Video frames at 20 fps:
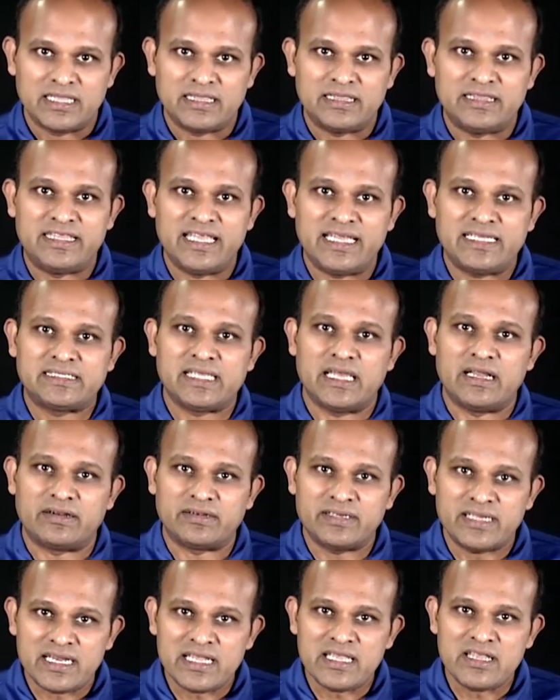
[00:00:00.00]
there's
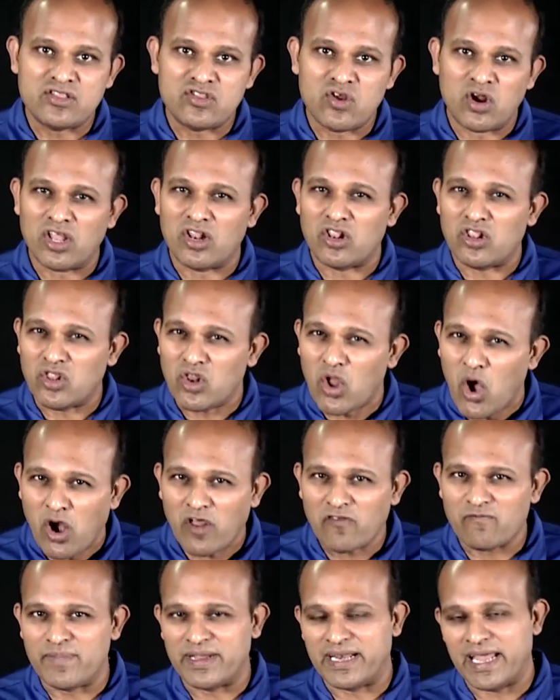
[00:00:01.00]
really not a lot
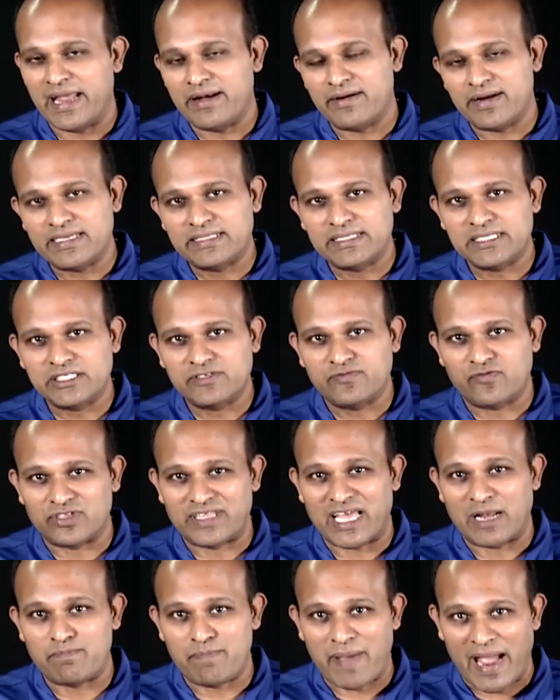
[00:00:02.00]
of benign reasons for
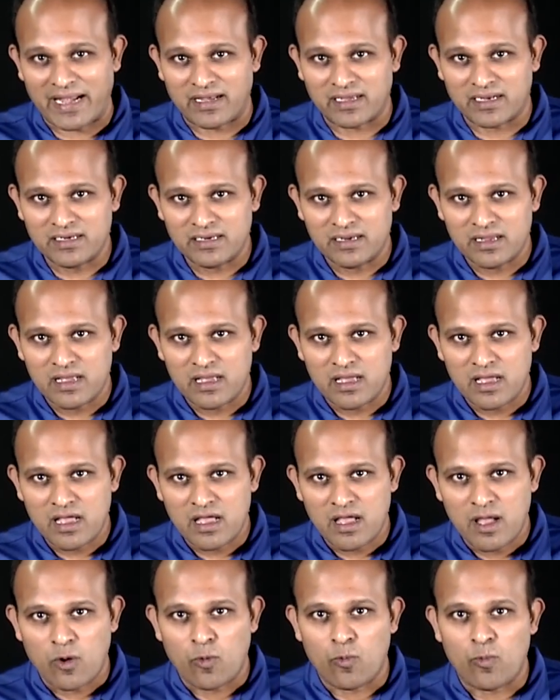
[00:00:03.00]
that pattern
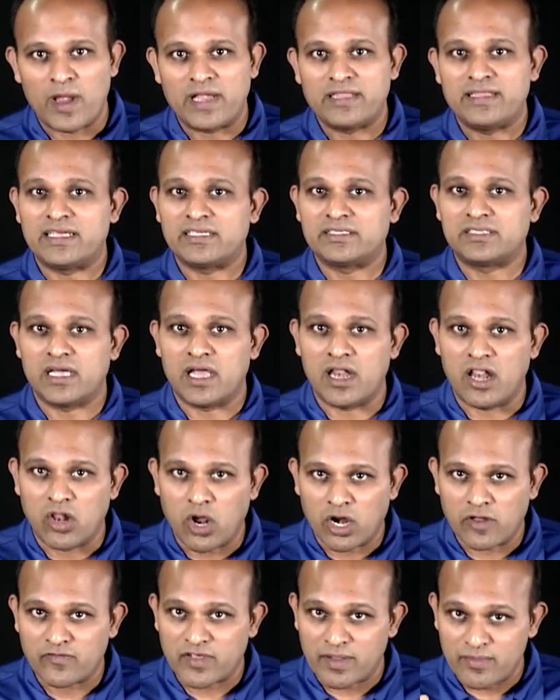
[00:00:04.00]
where there's a
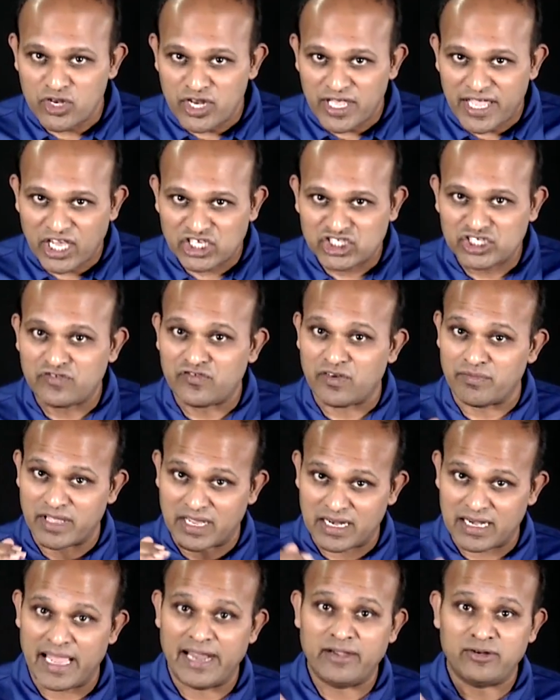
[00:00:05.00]
lot of communication from the
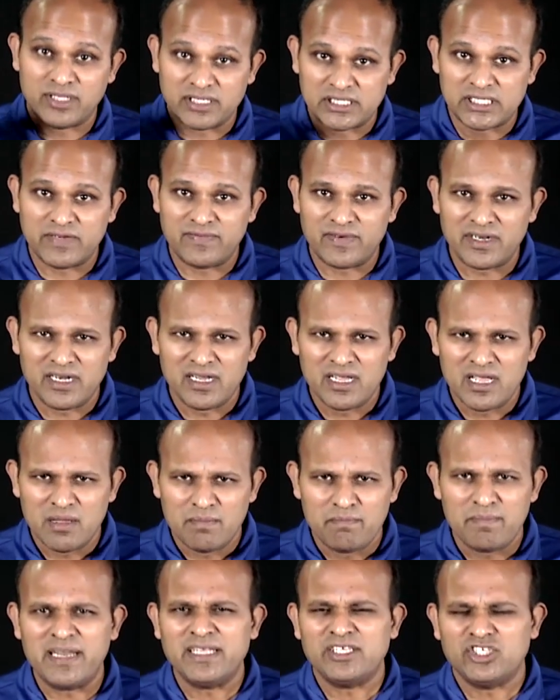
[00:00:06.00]
client to the server,
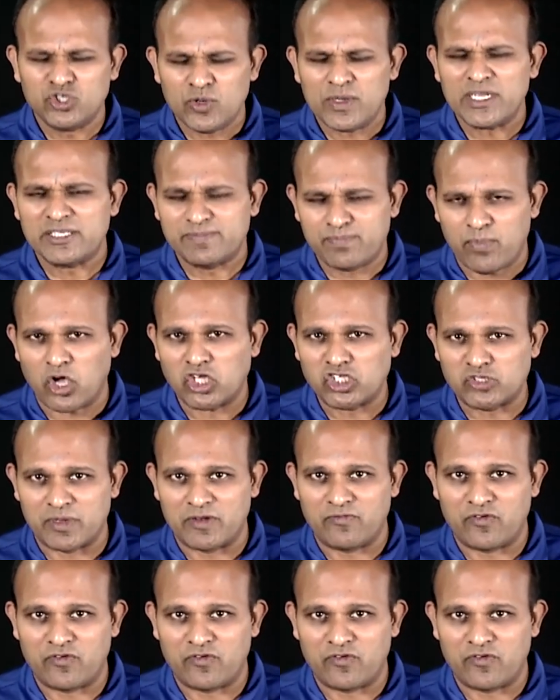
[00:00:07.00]
but it sure is possible.